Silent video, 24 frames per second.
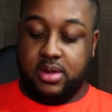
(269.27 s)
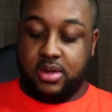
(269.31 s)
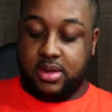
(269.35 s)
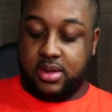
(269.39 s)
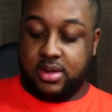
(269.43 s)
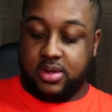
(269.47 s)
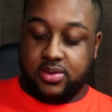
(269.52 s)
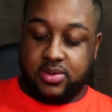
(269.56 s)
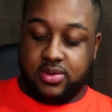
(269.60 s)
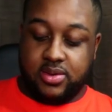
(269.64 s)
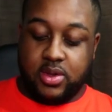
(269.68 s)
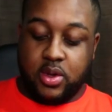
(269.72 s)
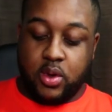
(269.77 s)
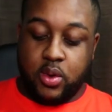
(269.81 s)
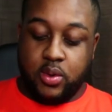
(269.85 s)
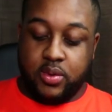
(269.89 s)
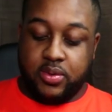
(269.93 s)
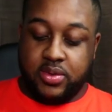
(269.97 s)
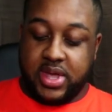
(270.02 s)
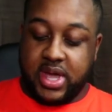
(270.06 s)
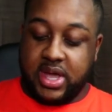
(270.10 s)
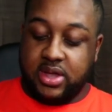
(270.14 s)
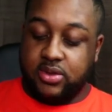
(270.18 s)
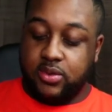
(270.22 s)
so
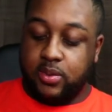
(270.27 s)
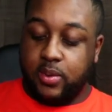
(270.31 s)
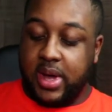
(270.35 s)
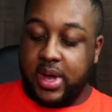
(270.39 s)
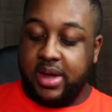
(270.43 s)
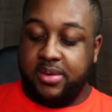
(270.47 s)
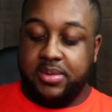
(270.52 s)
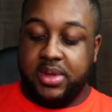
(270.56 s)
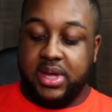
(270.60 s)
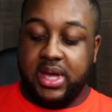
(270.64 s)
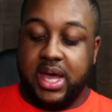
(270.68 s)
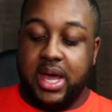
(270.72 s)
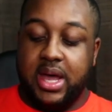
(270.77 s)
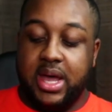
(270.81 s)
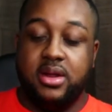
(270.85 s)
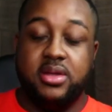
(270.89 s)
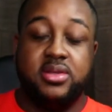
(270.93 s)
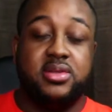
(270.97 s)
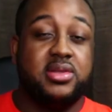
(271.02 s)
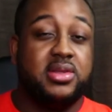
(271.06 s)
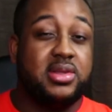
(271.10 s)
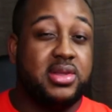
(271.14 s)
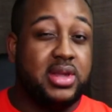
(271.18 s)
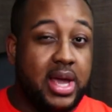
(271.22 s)
that's why I've been kind of
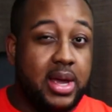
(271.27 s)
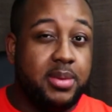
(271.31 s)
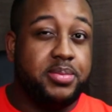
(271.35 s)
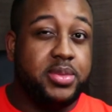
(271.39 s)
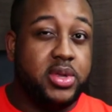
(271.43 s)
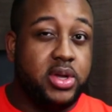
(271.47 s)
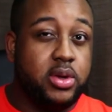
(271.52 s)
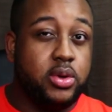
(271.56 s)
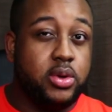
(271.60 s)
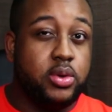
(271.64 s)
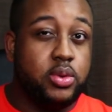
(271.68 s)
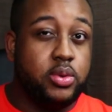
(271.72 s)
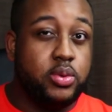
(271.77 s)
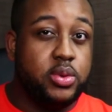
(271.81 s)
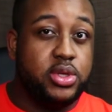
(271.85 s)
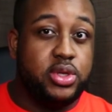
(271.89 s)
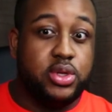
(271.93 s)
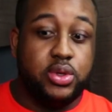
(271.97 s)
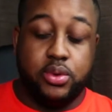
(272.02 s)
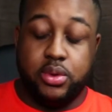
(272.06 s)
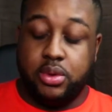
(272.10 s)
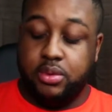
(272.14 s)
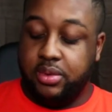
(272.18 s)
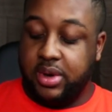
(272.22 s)
skeptical with
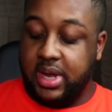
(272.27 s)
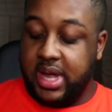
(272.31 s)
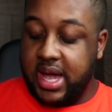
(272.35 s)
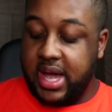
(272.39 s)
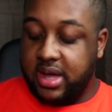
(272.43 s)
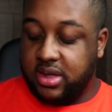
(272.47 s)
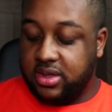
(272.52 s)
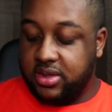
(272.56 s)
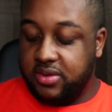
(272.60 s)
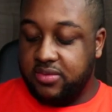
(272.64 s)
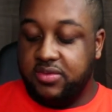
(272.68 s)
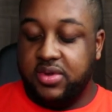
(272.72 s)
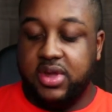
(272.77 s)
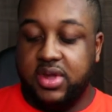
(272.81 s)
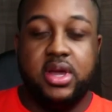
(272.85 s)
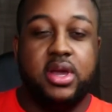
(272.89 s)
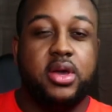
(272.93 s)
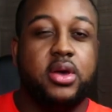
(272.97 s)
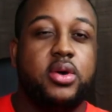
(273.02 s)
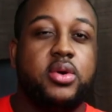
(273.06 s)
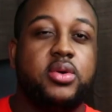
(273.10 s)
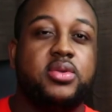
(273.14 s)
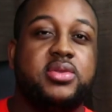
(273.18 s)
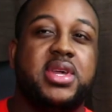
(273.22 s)
doing reaction
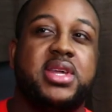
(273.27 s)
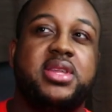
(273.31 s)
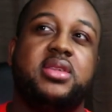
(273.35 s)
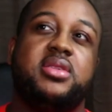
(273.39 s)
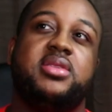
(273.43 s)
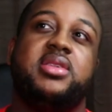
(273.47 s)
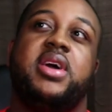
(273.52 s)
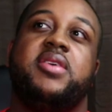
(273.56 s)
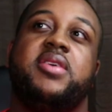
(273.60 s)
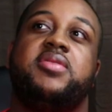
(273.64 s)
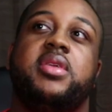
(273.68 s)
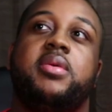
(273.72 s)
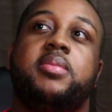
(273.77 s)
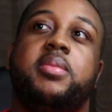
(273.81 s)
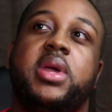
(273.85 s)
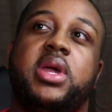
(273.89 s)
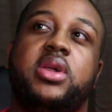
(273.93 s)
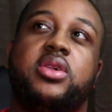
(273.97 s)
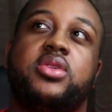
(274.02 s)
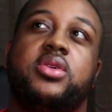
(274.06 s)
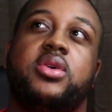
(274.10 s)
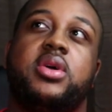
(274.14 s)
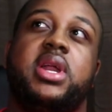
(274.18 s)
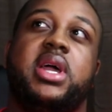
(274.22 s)
videos. I just have to make
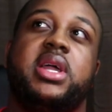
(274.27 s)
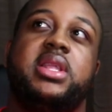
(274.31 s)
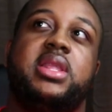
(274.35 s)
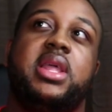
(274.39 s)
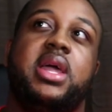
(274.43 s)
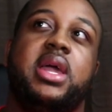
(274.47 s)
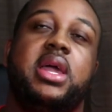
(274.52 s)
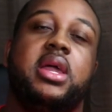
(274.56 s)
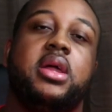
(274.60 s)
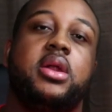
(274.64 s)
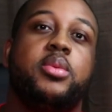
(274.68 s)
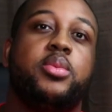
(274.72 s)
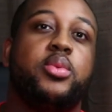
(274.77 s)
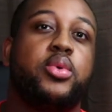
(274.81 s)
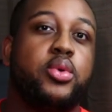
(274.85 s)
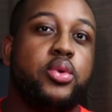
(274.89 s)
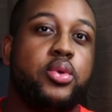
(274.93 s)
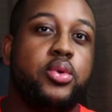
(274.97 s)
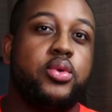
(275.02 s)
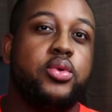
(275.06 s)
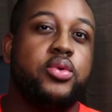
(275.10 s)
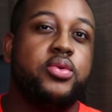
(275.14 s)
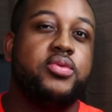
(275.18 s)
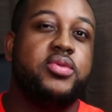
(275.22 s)
sure that they get
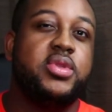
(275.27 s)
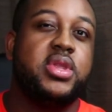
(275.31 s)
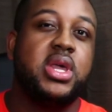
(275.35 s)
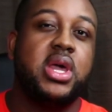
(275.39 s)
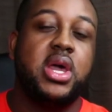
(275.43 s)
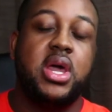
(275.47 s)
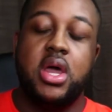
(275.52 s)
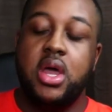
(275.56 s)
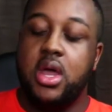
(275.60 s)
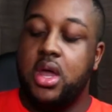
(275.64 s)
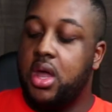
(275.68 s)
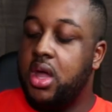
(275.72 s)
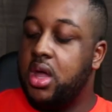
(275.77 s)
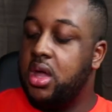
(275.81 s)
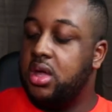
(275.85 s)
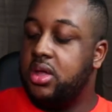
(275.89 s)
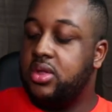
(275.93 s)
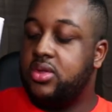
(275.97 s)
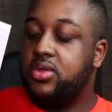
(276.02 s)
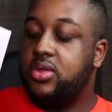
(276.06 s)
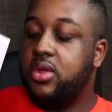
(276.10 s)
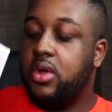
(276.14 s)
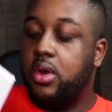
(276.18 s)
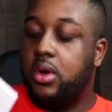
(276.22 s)
approved.
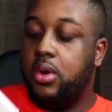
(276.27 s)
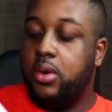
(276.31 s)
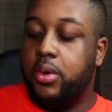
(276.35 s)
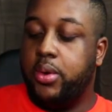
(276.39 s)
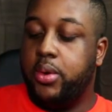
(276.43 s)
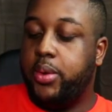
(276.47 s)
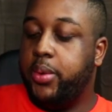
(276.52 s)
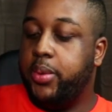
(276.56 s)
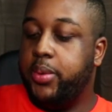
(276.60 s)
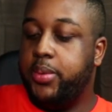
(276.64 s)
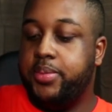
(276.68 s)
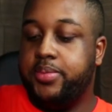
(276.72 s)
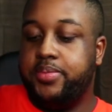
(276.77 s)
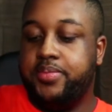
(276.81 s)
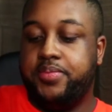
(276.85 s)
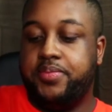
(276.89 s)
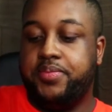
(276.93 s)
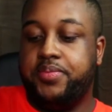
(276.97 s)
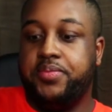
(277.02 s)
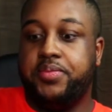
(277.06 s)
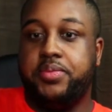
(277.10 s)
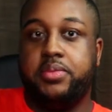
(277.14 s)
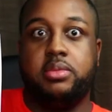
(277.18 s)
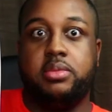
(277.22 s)
So
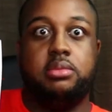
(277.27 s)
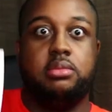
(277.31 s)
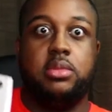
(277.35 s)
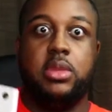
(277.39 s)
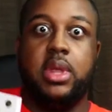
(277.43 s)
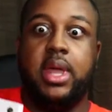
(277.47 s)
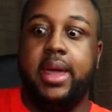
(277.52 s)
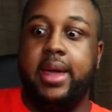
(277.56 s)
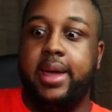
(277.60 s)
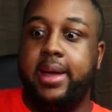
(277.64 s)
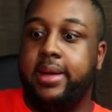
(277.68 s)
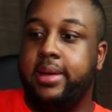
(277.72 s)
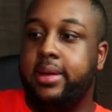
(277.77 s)
yeah.